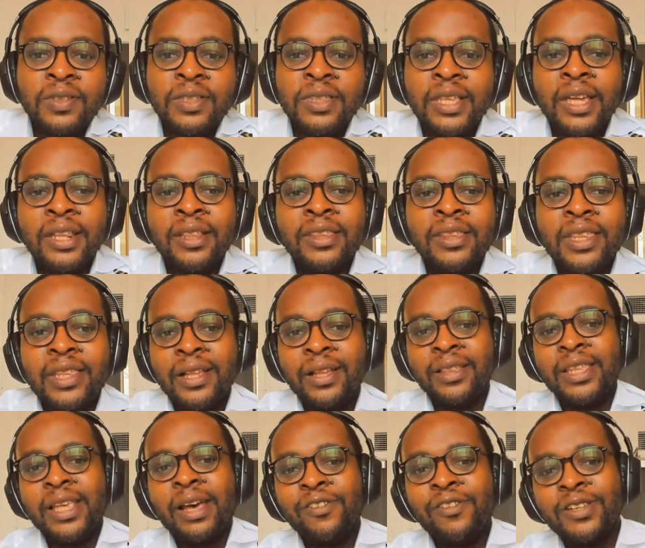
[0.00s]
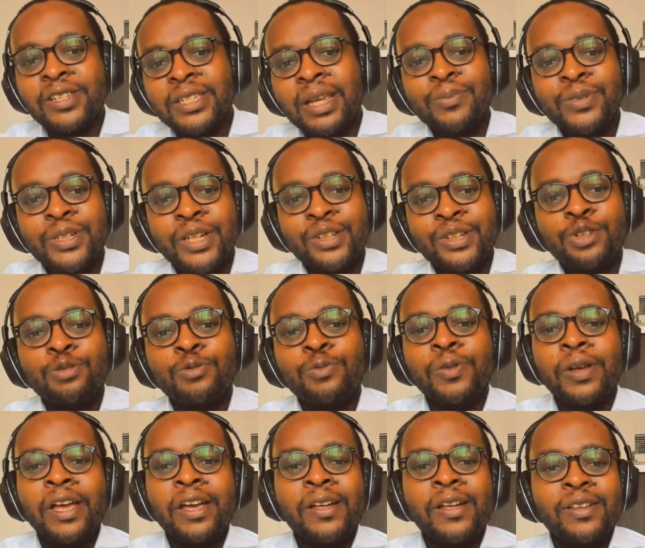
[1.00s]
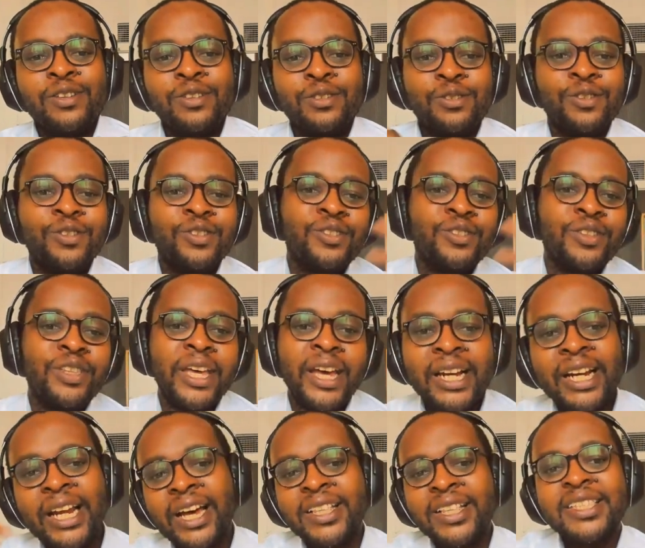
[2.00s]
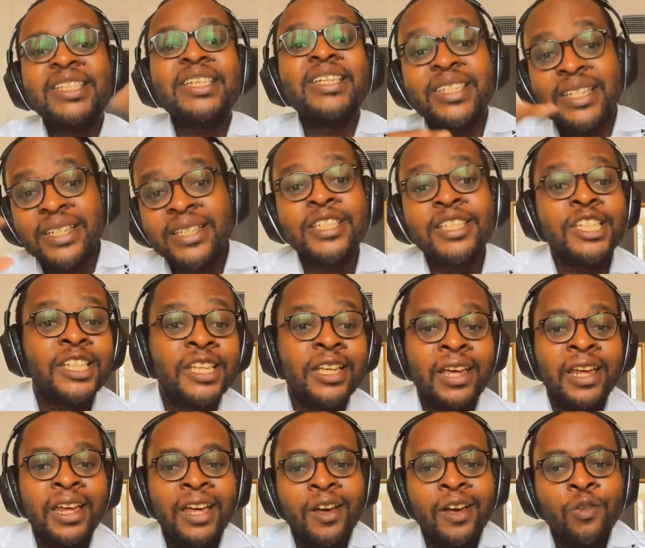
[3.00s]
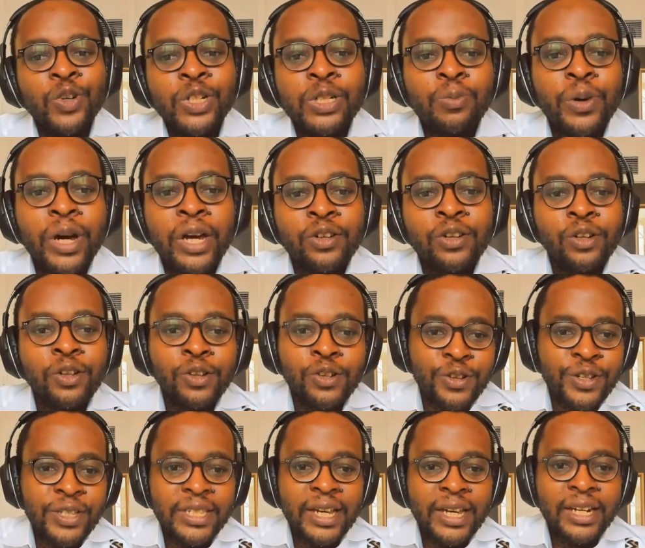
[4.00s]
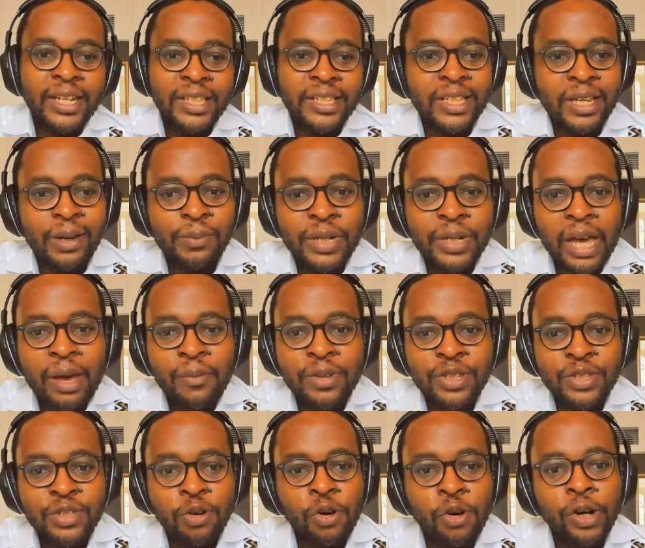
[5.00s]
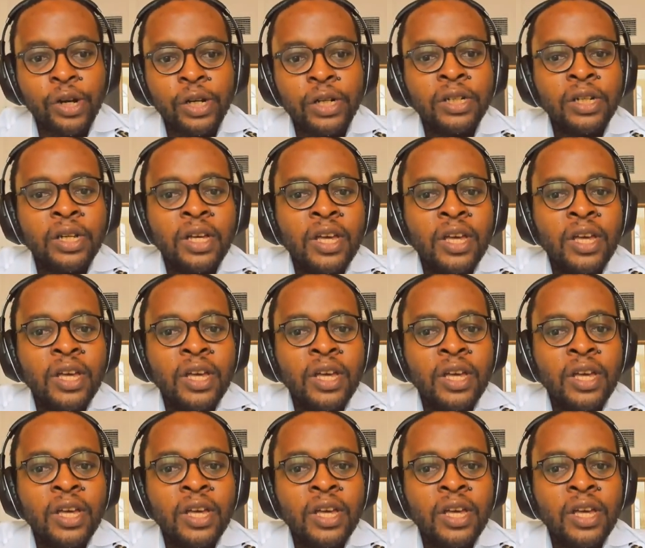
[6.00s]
then they're subject to, to their client seasons, which might all coincide at the same time and so on.